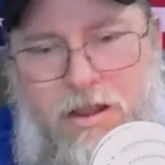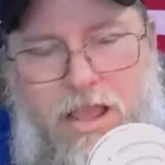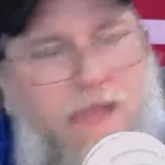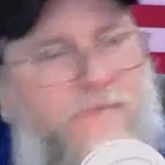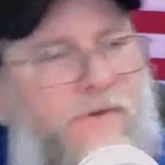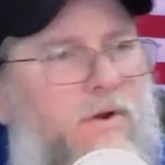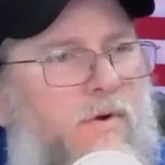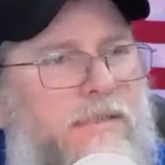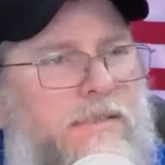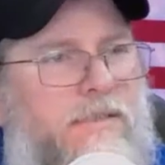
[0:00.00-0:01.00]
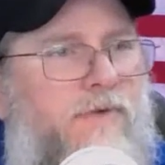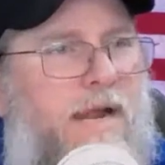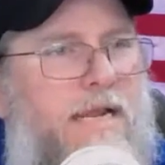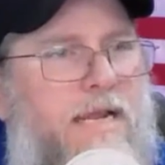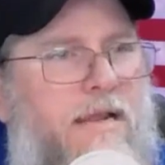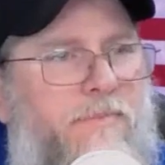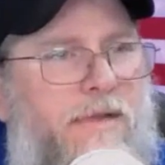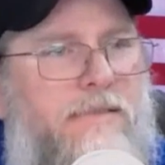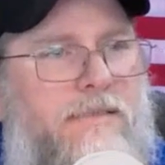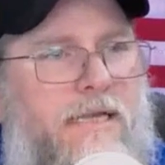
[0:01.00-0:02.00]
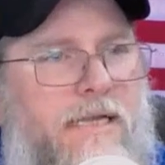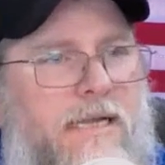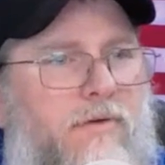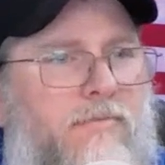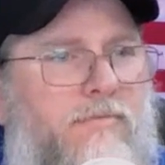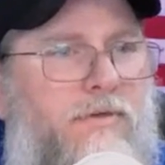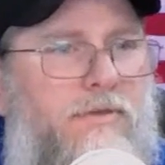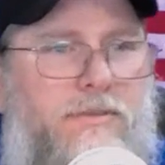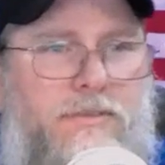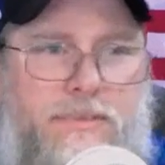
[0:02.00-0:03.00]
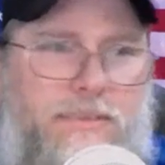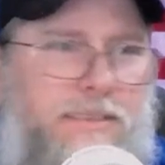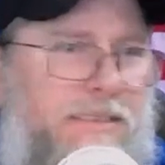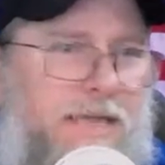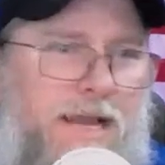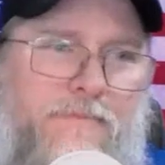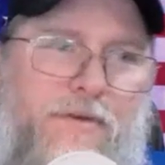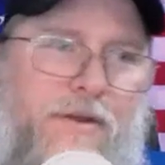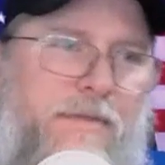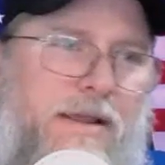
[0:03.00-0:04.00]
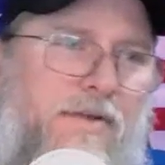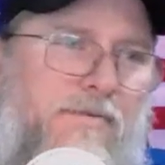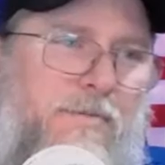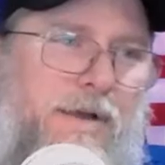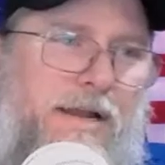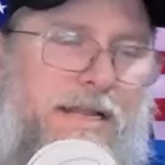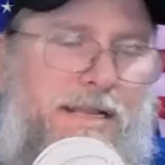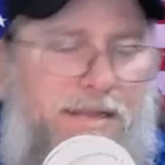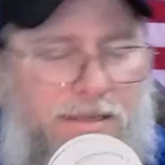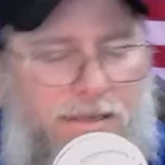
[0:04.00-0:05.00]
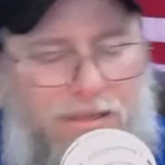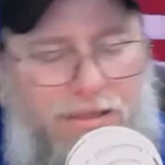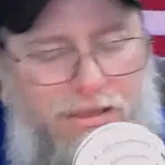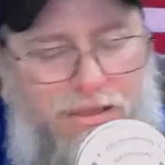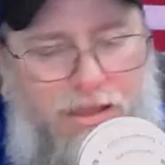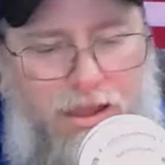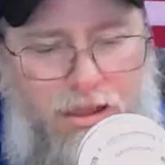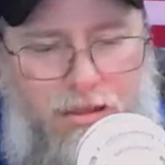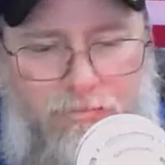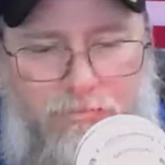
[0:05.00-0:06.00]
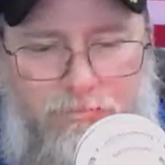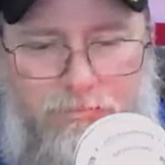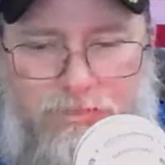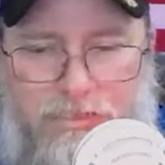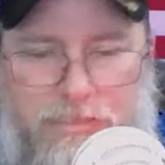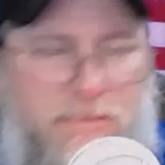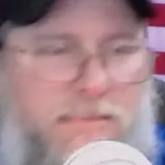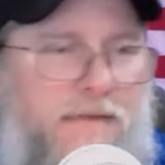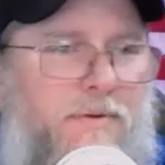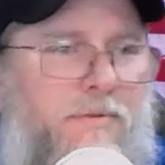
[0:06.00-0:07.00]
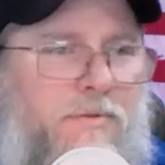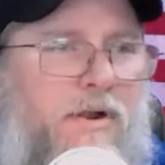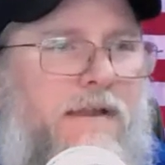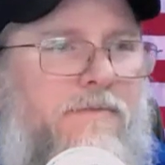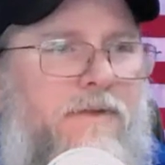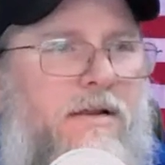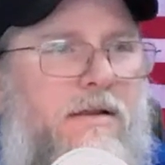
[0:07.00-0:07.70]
Have your questions ready. Pete C, dope. You're just in time for it to be over, buddy. 6 to 7 tomorrow evening.